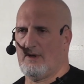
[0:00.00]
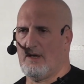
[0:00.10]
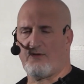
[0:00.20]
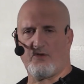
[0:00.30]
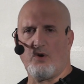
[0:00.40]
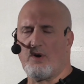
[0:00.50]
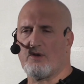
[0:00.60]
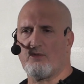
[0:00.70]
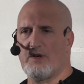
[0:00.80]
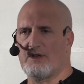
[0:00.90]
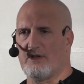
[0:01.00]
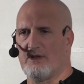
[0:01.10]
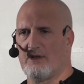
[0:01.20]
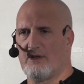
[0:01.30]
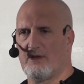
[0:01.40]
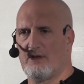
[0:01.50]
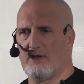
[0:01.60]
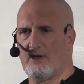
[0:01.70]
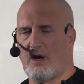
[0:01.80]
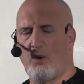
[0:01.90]
And if for no other reason,
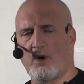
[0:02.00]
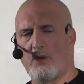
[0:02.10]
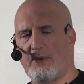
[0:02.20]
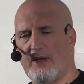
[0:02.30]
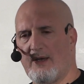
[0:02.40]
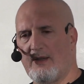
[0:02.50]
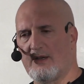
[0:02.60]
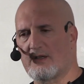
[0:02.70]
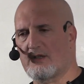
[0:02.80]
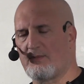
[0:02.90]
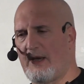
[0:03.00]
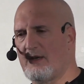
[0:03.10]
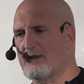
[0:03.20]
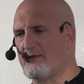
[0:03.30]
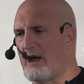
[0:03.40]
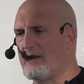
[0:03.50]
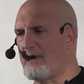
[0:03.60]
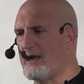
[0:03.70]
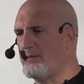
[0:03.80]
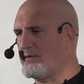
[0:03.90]
I want to be in this space of
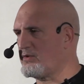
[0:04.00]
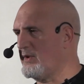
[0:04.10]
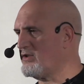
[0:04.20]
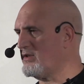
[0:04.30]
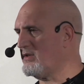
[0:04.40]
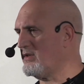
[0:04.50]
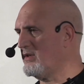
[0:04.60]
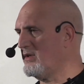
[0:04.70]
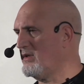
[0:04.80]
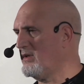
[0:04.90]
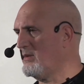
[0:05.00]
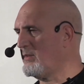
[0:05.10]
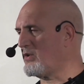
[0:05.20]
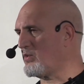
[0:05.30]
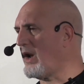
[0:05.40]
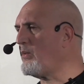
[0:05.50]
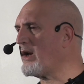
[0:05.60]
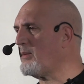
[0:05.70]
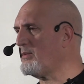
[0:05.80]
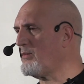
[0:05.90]
nonviolent persuasion, because when I
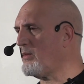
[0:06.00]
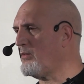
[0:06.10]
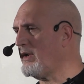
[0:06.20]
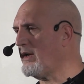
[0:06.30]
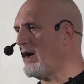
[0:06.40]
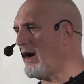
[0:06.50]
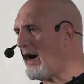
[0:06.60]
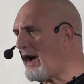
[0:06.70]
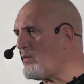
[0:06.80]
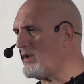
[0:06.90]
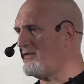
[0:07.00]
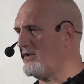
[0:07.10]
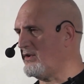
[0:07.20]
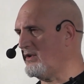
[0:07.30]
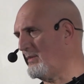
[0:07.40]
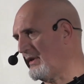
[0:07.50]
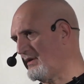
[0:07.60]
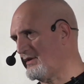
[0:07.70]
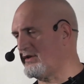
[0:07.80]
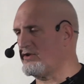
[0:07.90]
wake up tomorrow morning, I want to feel good about
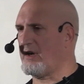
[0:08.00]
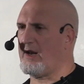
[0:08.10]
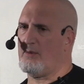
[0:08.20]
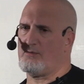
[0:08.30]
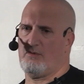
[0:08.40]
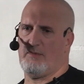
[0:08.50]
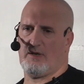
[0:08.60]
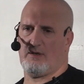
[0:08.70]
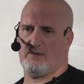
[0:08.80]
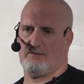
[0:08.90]
the decision I helped you make.